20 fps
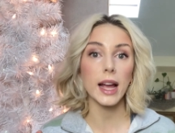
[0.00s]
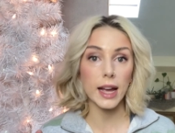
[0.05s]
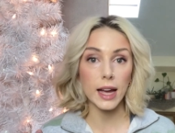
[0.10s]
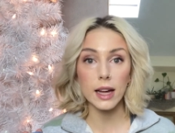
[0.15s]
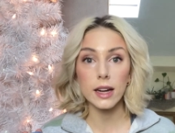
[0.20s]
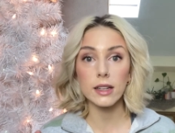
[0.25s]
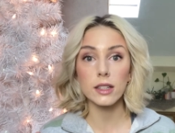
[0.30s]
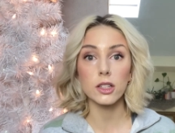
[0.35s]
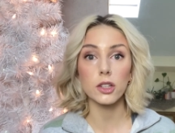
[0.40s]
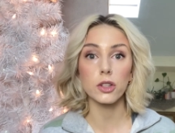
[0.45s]

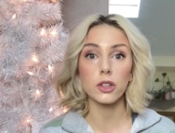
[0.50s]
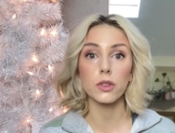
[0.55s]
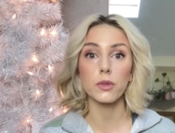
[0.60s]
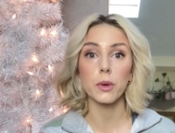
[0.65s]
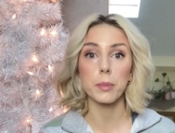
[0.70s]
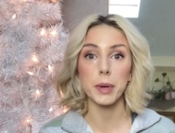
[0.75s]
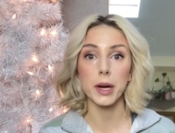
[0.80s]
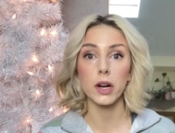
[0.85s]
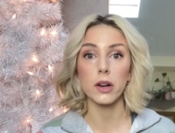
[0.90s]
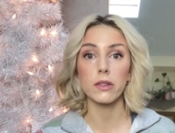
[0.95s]
and your
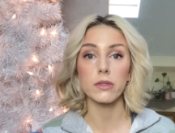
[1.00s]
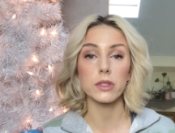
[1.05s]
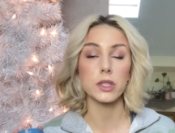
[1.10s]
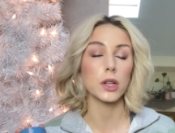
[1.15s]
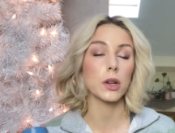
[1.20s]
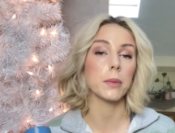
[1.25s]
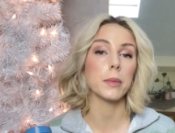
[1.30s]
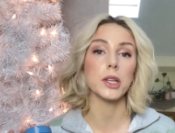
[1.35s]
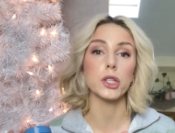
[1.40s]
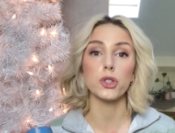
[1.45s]
reparative
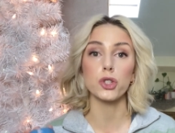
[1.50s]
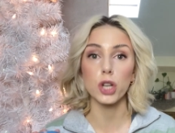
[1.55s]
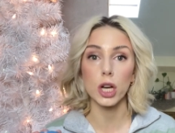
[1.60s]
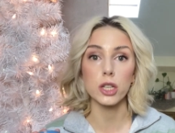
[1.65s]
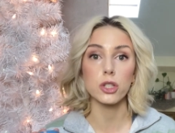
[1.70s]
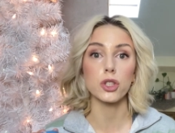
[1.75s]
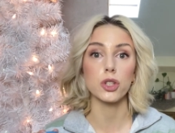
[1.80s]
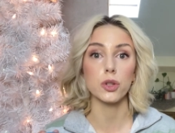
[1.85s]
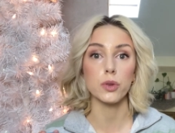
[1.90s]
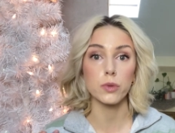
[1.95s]
serum and
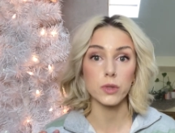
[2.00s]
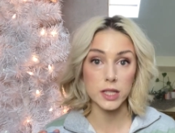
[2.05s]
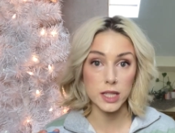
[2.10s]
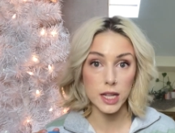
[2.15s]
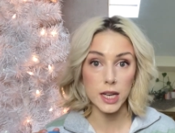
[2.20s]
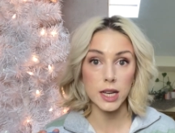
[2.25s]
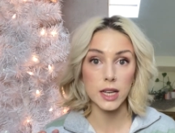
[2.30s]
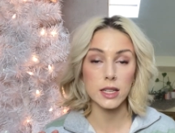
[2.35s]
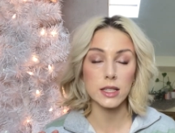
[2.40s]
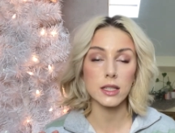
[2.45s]
just use
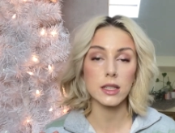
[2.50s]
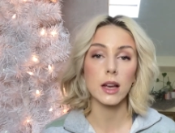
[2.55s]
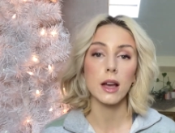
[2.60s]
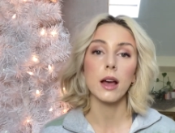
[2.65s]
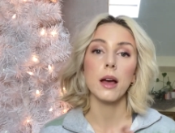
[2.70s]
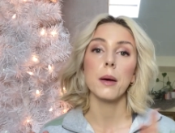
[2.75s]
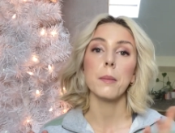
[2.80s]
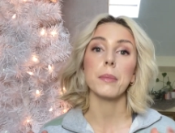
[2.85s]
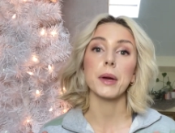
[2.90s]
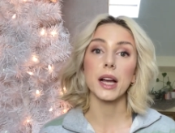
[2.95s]
this,
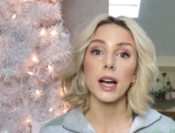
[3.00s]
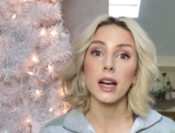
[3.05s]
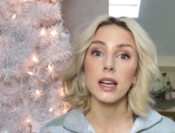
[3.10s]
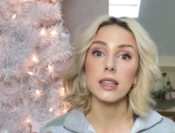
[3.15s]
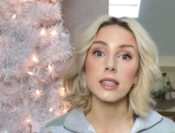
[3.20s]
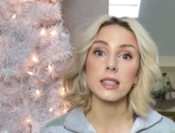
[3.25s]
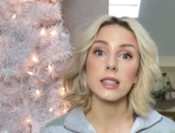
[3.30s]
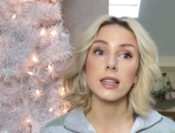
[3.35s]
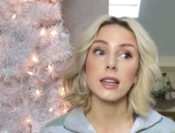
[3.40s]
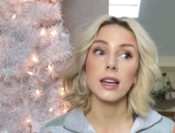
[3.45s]

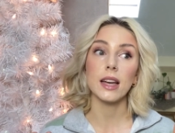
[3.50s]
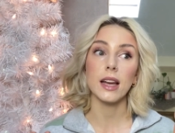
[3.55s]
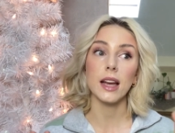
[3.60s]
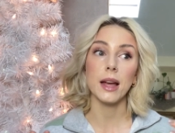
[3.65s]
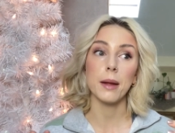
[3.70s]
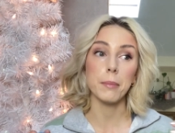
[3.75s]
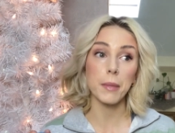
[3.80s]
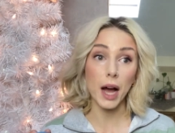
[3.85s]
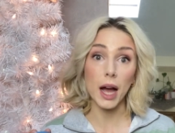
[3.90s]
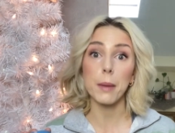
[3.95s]
because
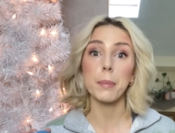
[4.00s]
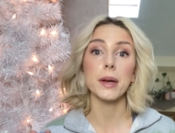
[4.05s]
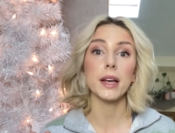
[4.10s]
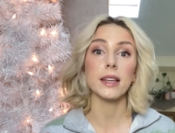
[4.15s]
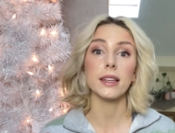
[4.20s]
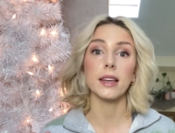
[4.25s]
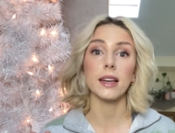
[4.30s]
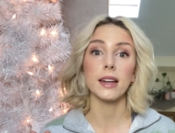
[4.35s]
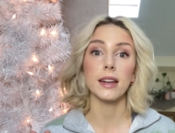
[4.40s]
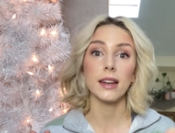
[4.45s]
in my
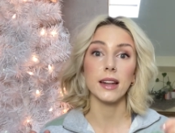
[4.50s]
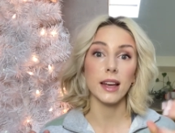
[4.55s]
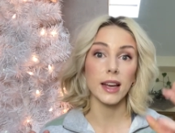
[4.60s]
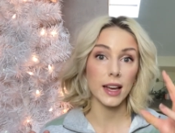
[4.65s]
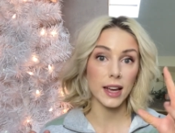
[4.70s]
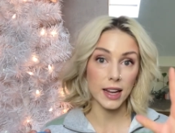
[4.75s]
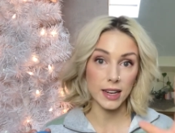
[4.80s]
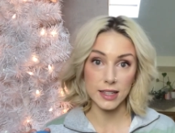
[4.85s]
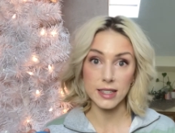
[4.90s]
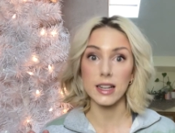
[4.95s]
opinion,
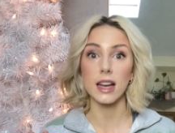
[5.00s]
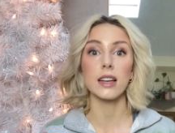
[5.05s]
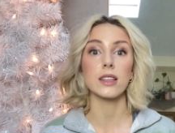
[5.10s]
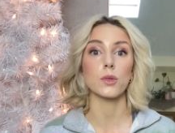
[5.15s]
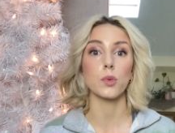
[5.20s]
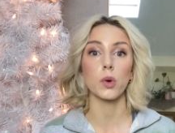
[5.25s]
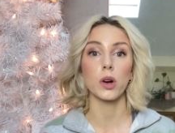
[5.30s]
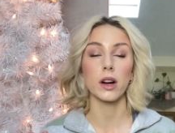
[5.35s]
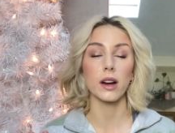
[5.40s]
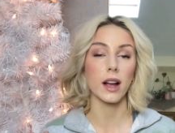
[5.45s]
it
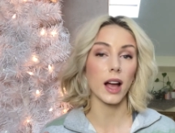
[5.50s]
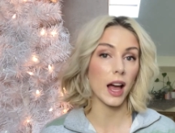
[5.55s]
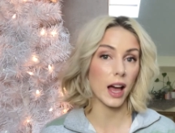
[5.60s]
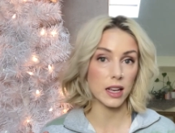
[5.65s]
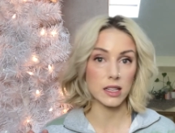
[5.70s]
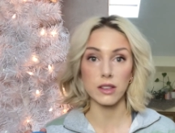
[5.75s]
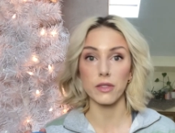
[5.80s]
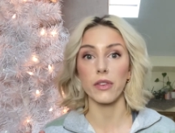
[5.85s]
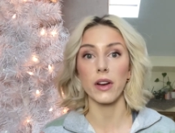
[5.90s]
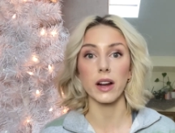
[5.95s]
does work
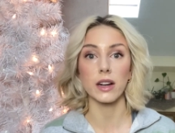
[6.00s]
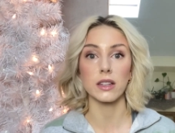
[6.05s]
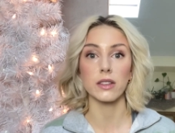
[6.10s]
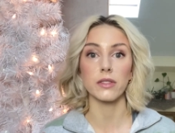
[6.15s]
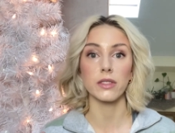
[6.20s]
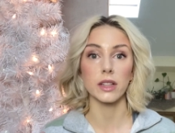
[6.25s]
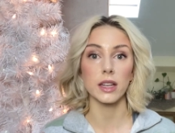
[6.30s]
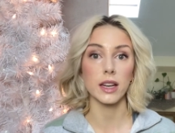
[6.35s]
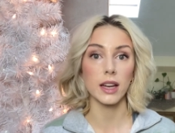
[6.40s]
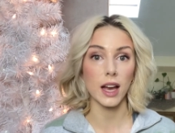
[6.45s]
as
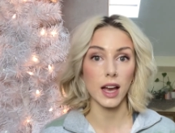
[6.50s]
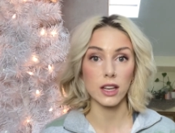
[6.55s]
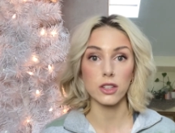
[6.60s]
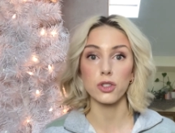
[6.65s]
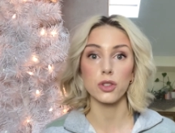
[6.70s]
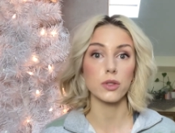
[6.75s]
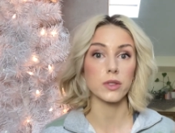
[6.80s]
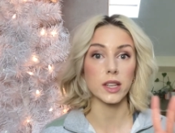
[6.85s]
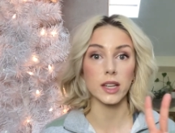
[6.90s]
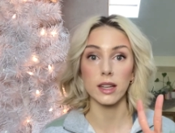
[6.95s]
effectively
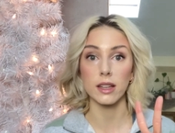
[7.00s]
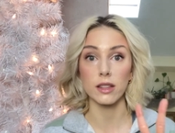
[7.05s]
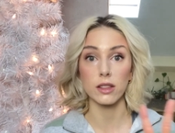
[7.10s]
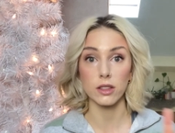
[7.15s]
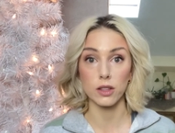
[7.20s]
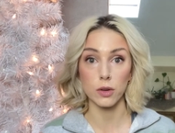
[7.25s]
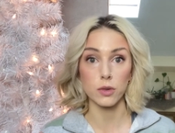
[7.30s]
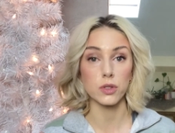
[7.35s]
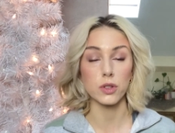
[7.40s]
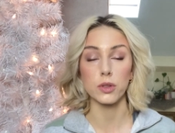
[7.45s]
as using
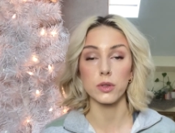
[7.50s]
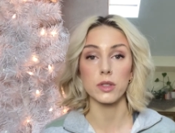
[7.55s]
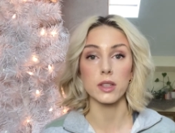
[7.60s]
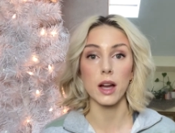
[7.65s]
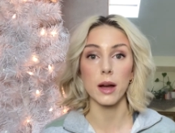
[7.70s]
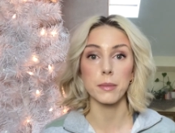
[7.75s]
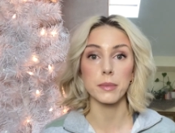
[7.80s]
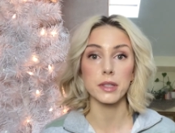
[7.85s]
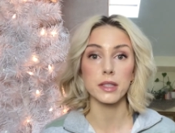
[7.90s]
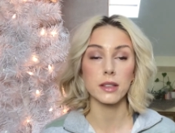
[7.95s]
those two
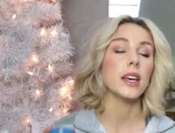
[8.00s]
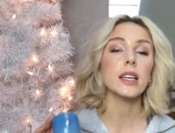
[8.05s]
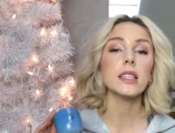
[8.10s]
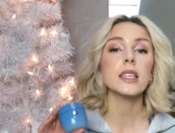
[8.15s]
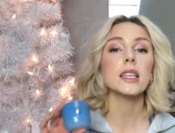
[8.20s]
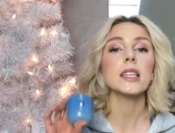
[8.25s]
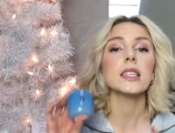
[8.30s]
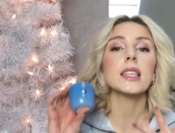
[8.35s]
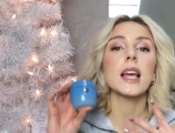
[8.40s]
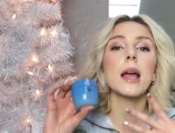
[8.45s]
steps. This
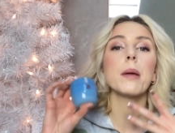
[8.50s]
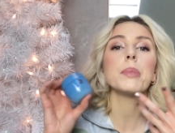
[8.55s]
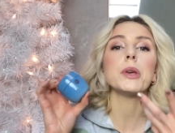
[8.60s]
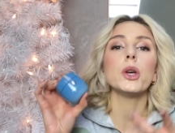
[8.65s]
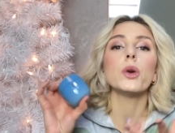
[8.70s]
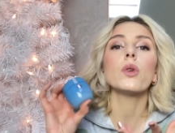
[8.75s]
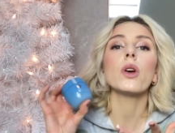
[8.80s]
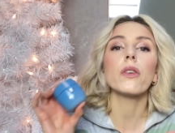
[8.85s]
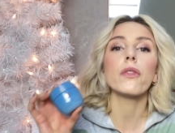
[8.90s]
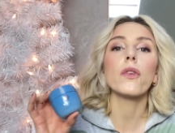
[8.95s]
is a
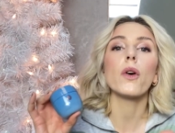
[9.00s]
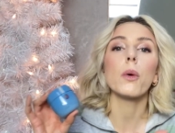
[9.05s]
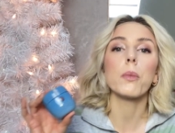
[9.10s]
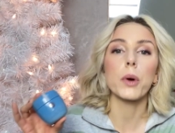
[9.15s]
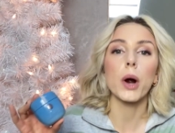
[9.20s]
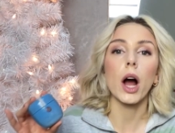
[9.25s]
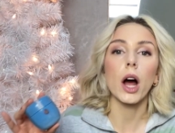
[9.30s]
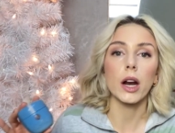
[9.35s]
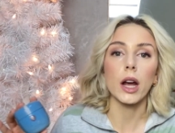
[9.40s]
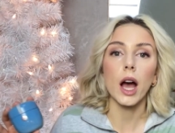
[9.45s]
beautiful
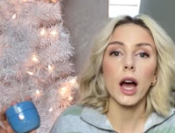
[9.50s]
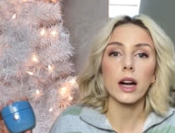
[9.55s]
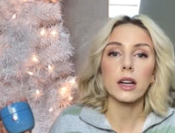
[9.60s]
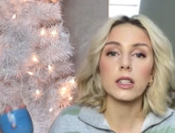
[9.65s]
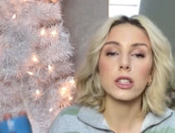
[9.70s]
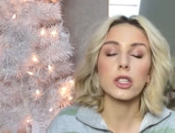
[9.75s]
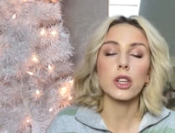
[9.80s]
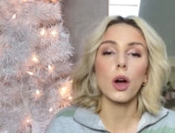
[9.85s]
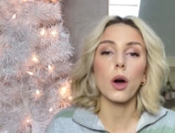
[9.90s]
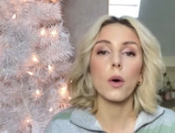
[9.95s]
product.
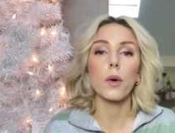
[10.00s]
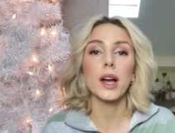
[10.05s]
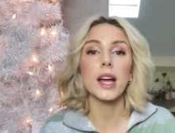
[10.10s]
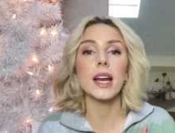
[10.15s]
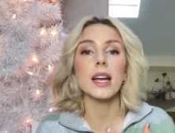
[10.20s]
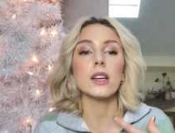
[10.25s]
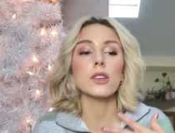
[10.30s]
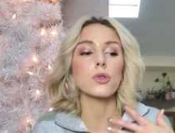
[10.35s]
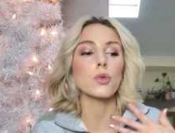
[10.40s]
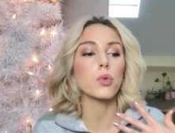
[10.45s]
So
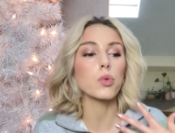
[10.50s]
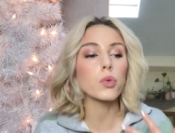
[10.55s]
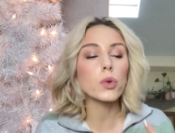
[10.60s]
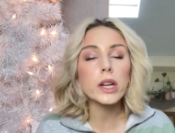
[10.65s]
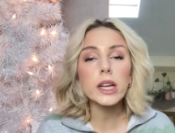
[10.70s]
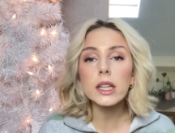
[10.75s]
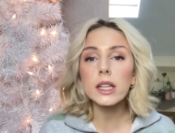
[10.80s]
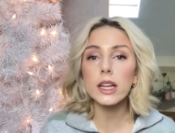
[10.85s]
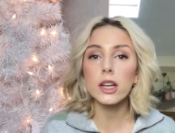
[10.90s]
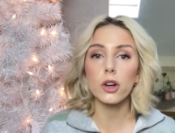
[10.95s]
it is
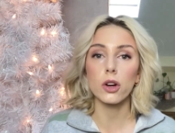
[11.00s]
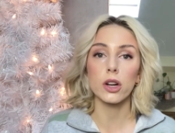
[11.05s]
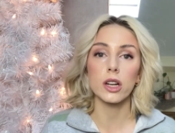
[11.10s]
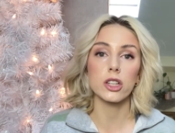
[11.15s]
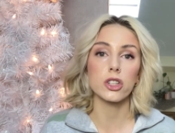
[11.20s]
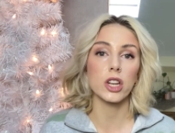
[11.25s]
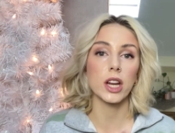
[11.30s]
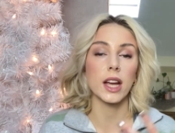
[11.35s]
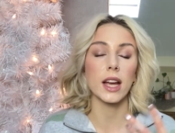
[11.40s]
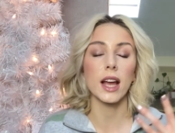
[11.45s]
really
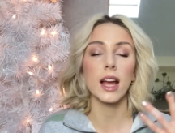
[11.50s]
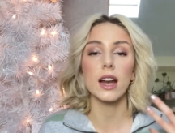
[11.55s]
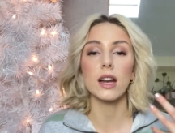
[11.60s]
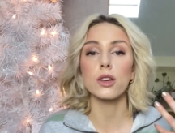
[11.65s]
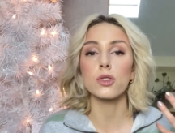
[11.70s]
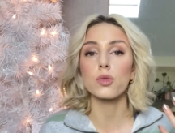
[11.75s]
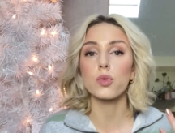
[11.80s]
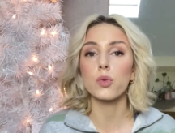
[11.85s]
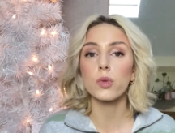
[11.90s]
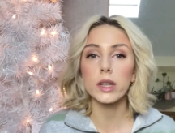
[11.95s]
nourishing. It
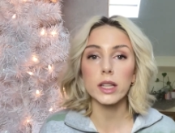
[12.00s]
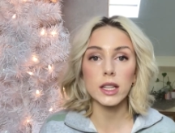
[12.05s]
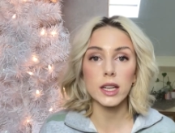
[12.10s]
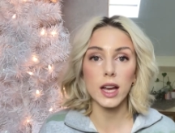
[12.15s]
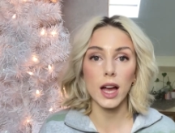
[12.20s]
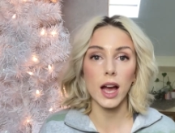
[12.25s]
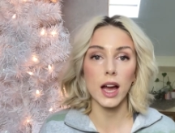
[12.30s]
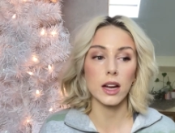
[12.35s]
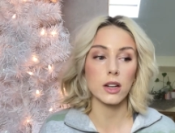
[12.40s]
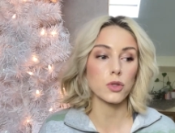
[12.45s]
is really
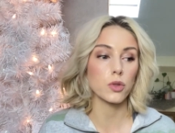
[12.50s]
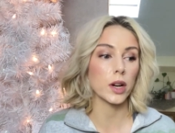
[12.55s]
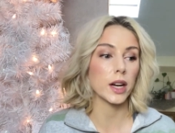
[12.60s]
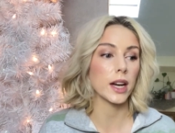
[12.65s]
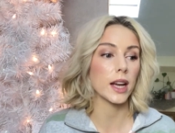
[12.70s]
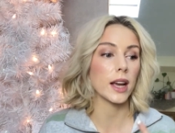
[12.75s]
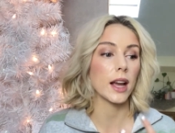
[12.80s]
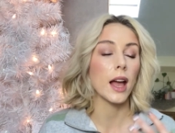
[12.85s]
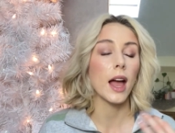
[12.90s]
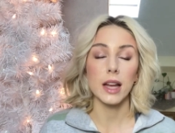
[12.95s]

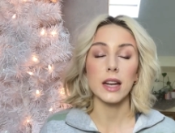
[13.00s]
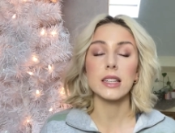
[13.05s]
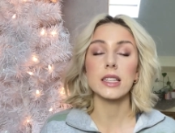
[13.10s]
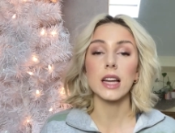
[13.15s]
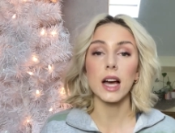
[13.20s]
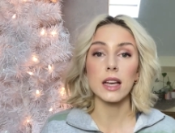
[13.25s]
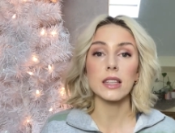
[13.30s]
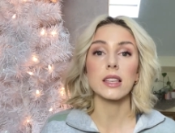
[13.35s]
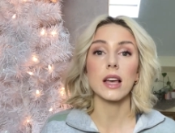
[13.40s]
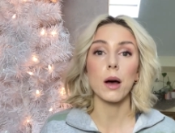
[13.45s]
hydrating. It
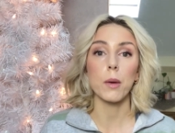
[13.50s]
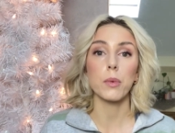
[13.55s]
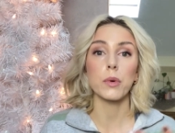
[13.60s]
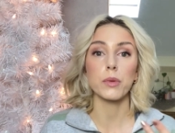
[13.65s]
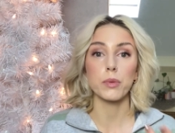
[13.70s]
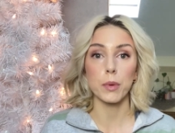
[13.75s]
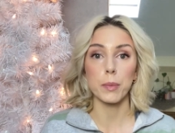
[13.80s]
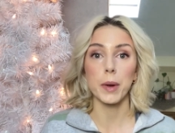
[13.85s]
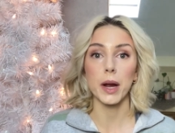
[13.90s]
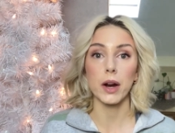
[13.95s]
does help
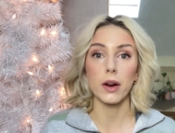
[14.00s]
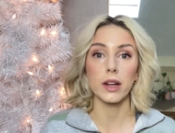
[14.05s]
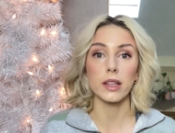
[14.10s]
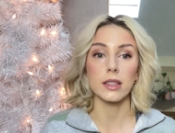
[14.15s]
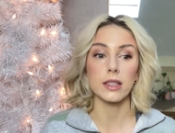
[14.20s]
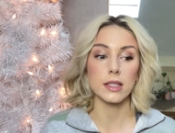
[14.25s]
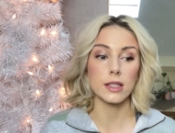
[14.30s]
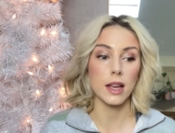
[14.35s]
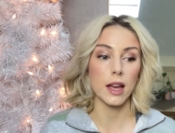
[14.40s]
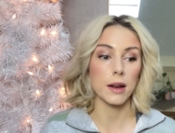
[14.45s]
with repairing
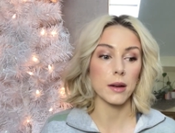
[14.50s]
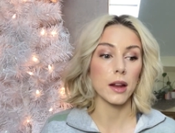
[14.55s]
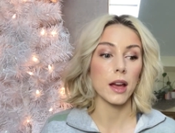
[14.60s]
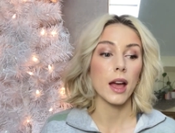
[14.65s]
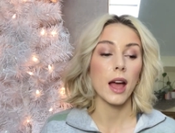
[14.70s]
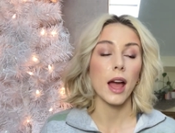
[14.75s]
the skin